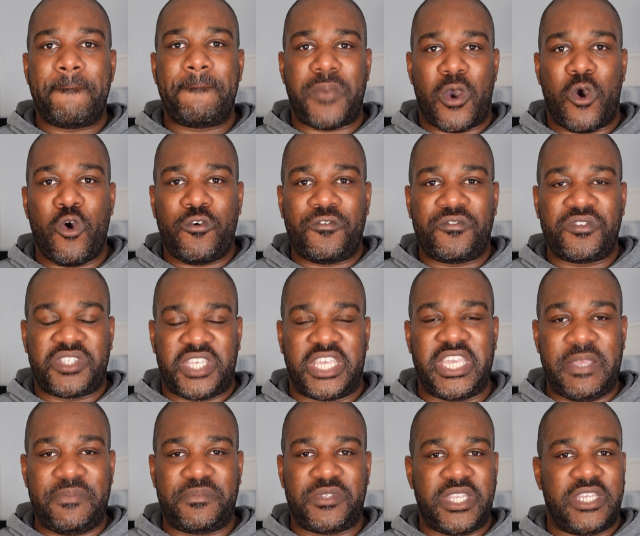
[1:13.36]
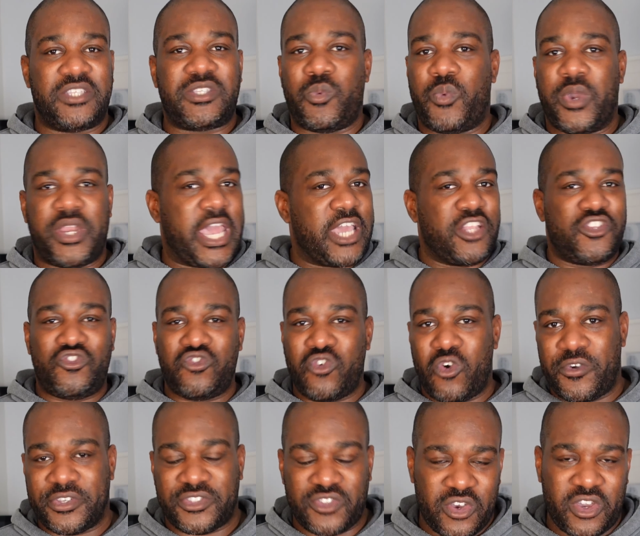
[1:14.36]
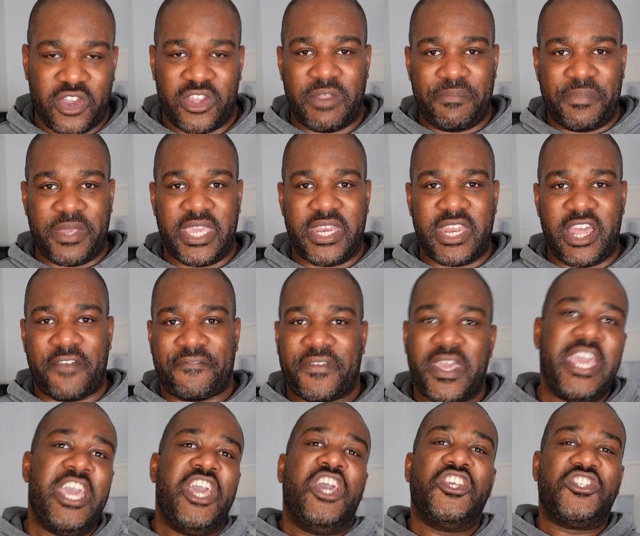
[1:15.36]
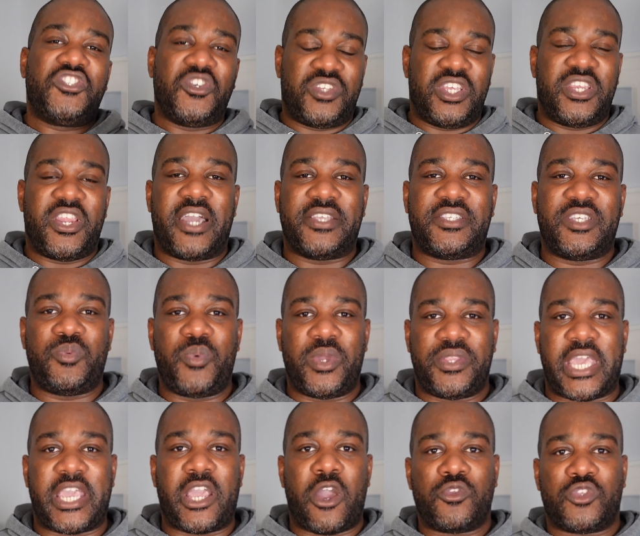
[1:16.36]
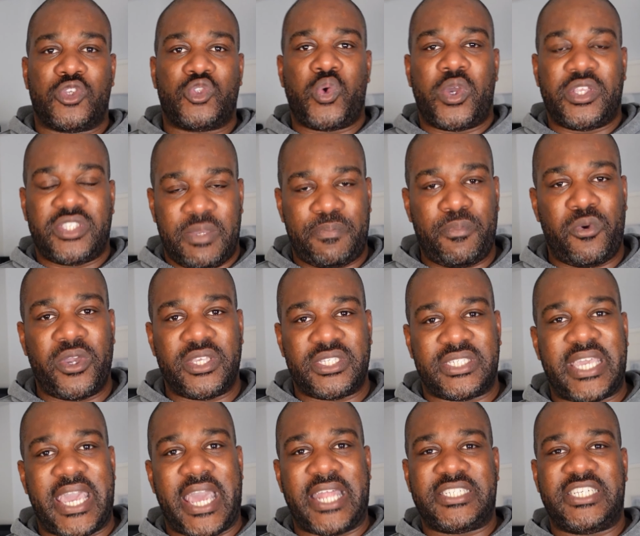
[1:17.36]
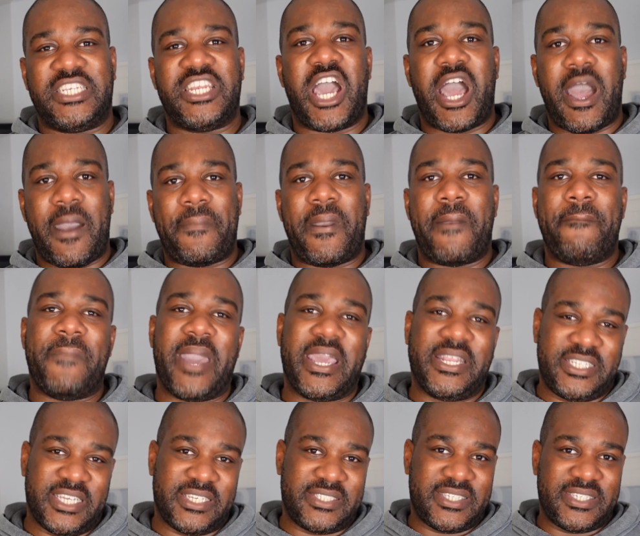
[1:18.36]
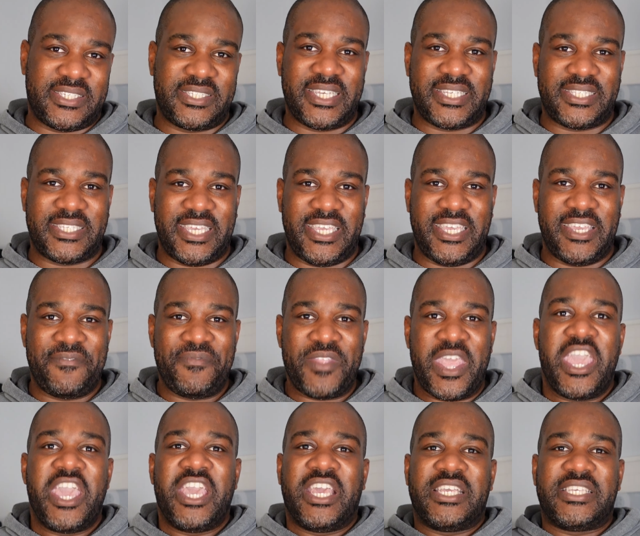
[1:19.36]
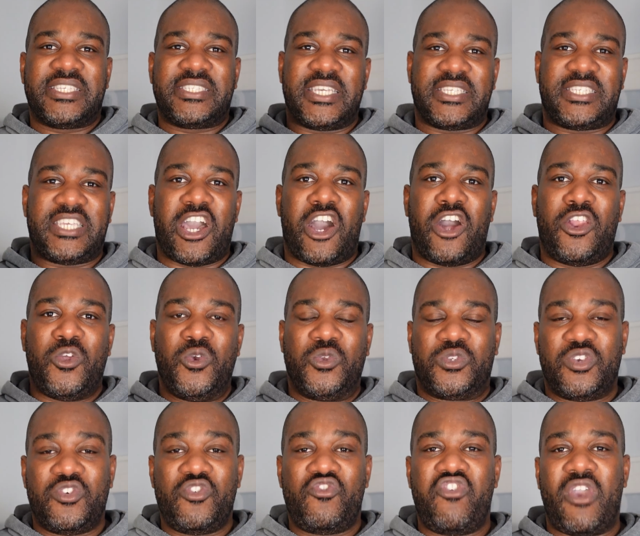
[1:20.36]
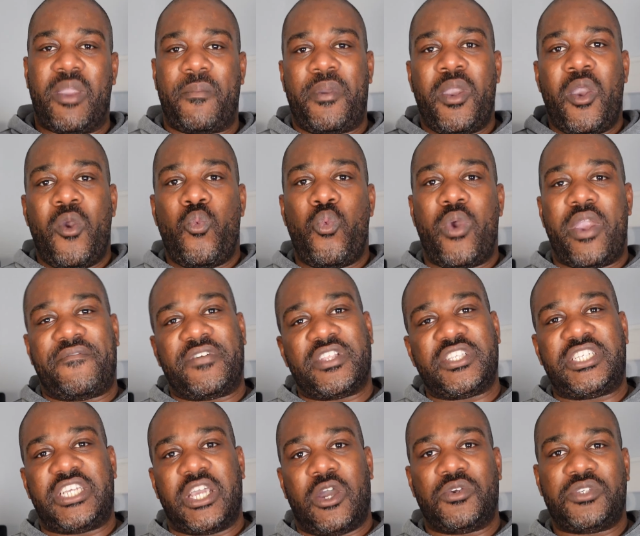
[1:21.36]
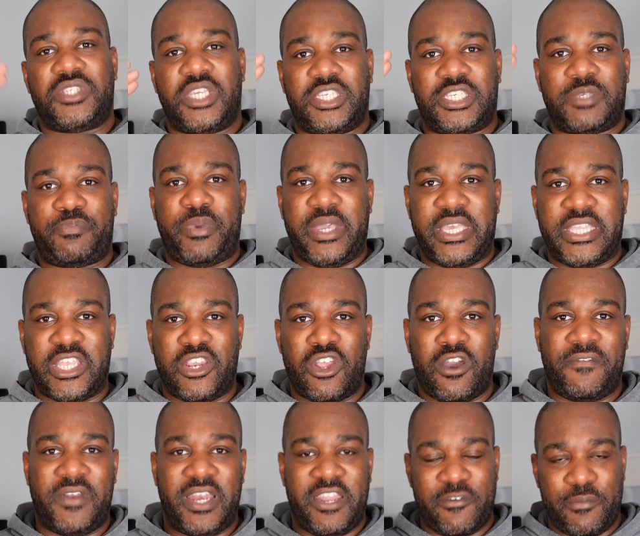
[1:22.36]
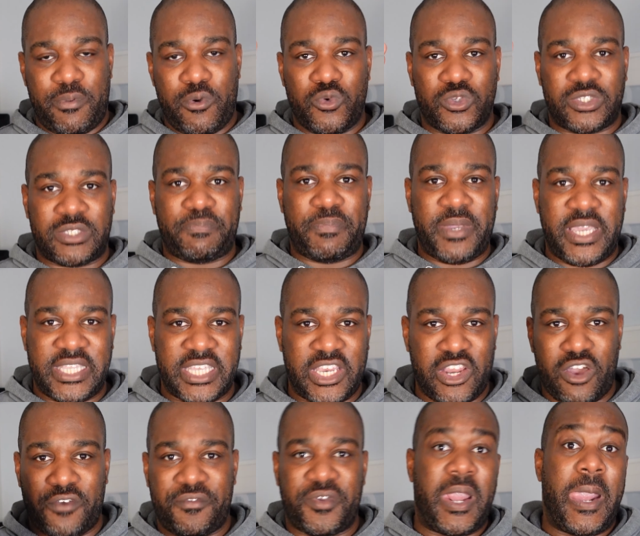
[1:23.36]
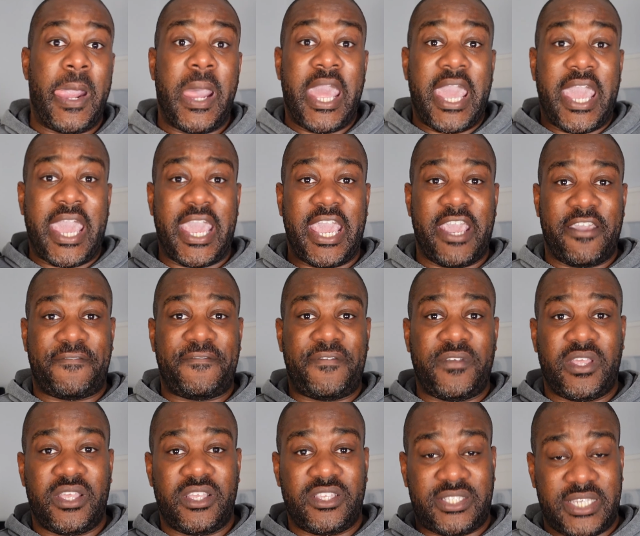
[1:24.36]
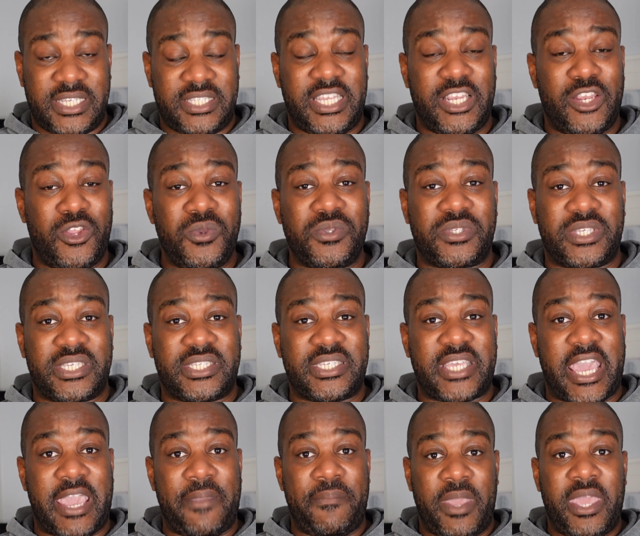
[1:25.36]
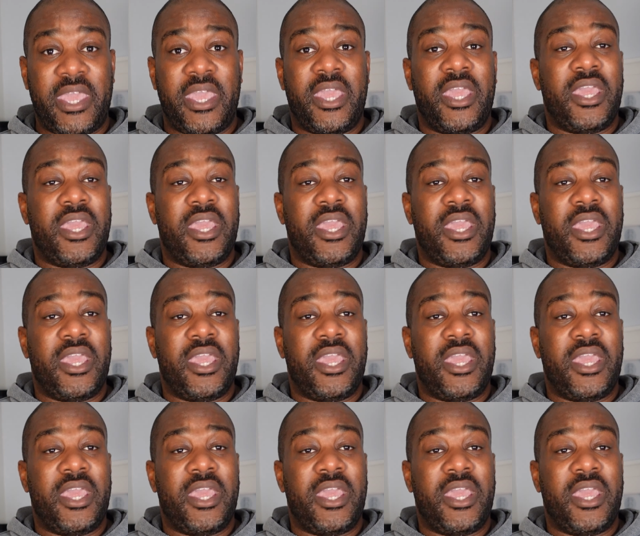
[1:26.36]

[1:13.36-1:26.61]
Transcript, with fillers: Both teams need to win. A draw is not going to be enough. Should United win, they go into twenty points, catching up Manchester City. City are losing grip with Chelsea speeding off, Liverpool speeding off. If City lose this game,